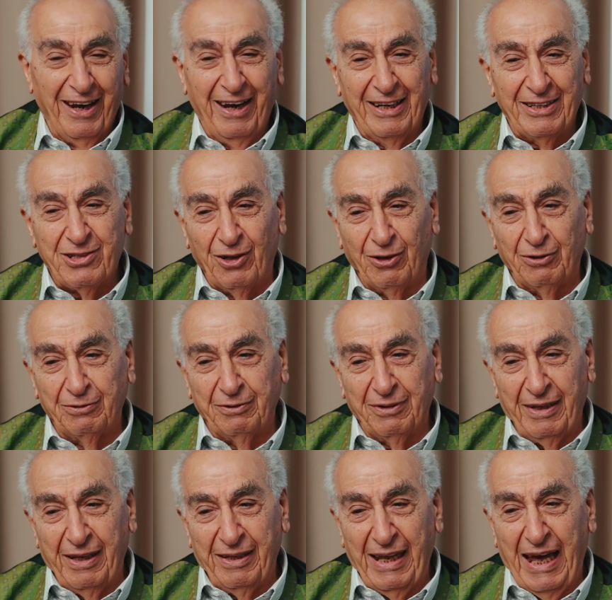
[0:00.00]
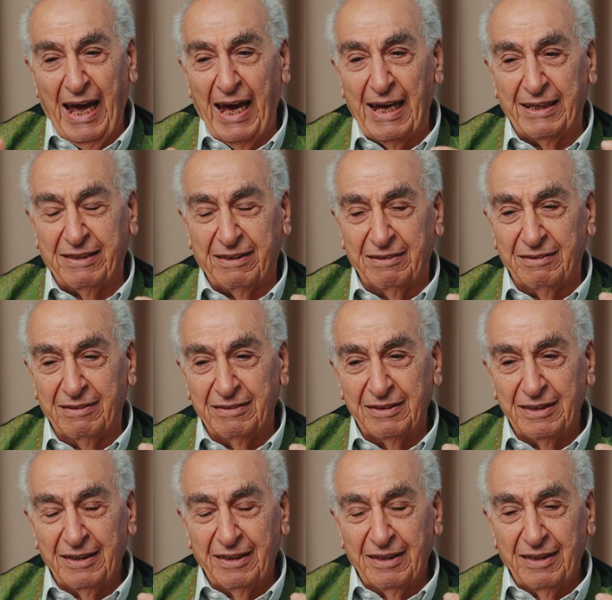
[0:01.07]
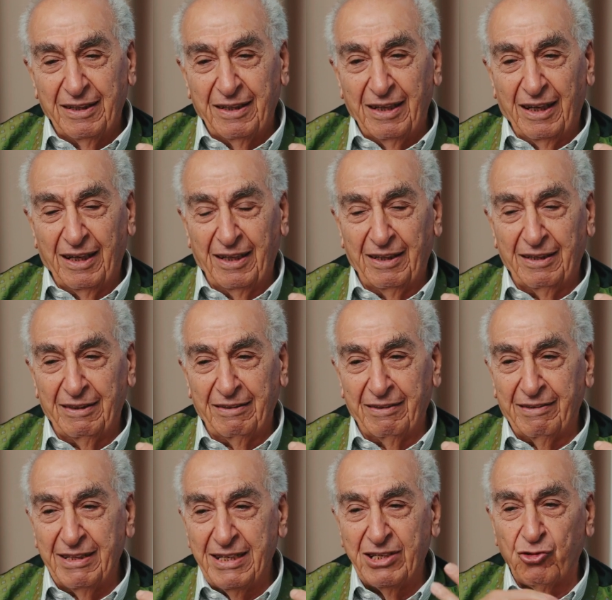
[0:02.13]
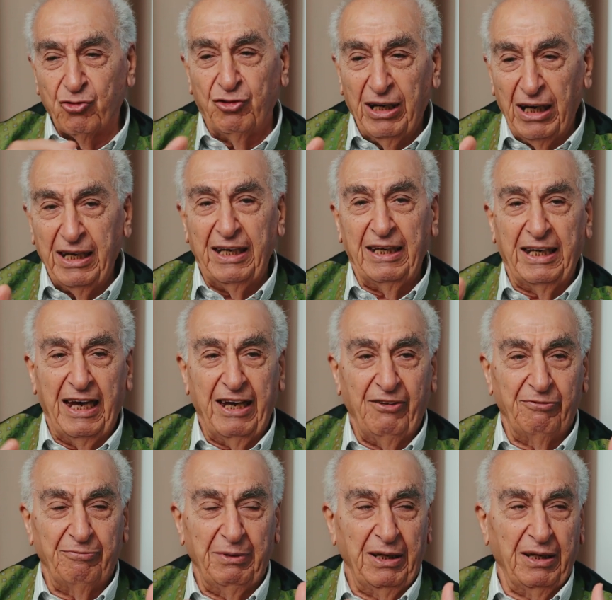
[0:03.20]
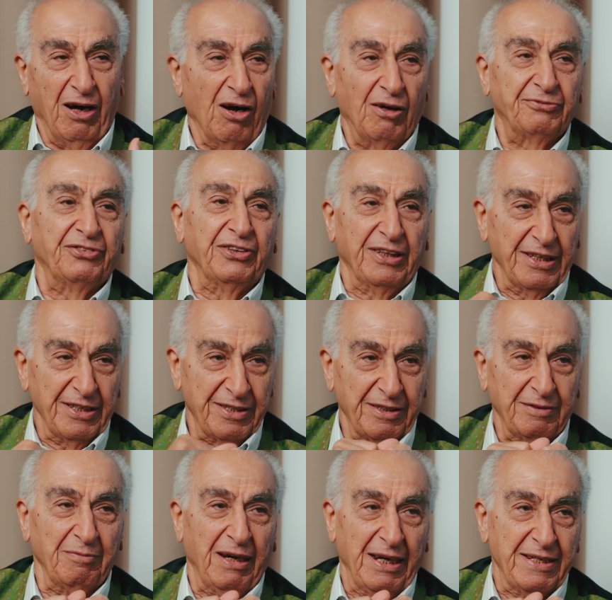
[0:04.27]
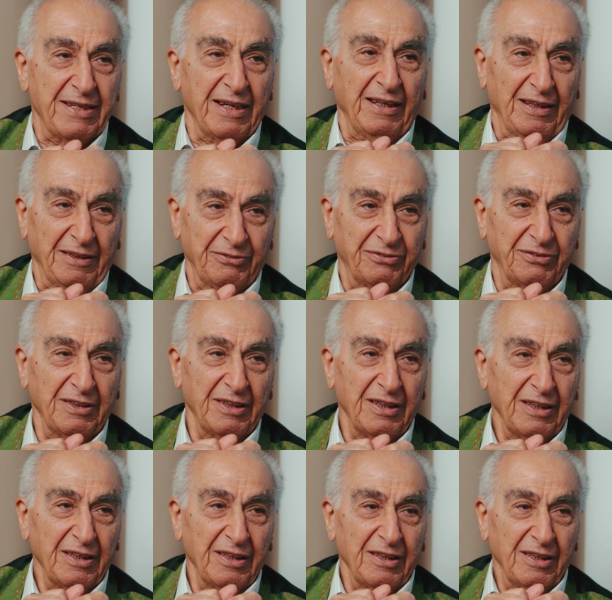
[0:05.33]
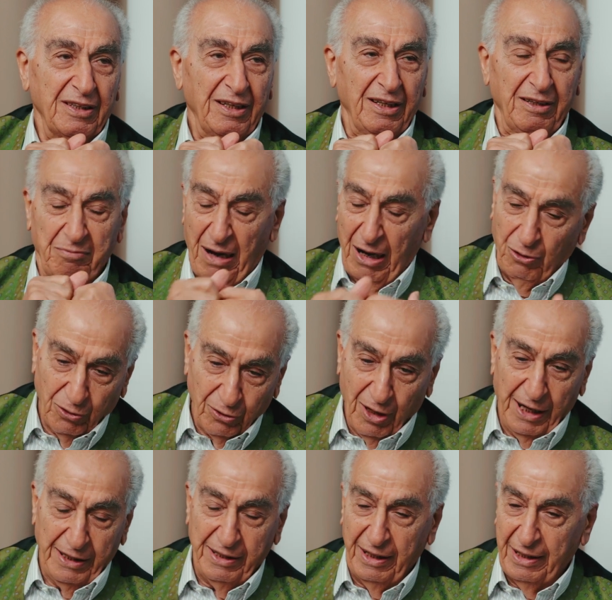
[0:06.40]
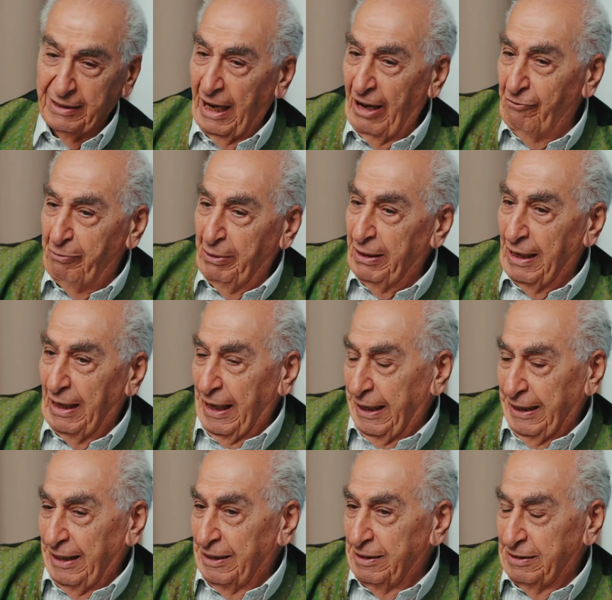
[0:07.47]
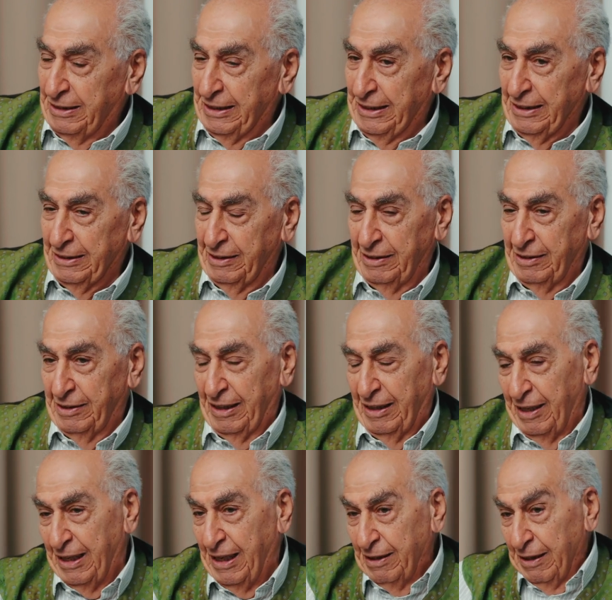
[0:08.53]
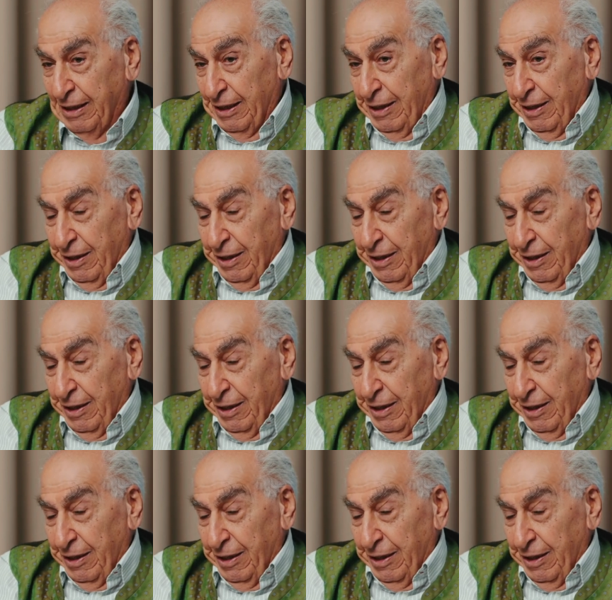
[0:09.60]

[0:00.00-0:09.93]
And so they had, uh, this really gave me confidence in myself, in my own idea. And I've been like that uh, since then. And then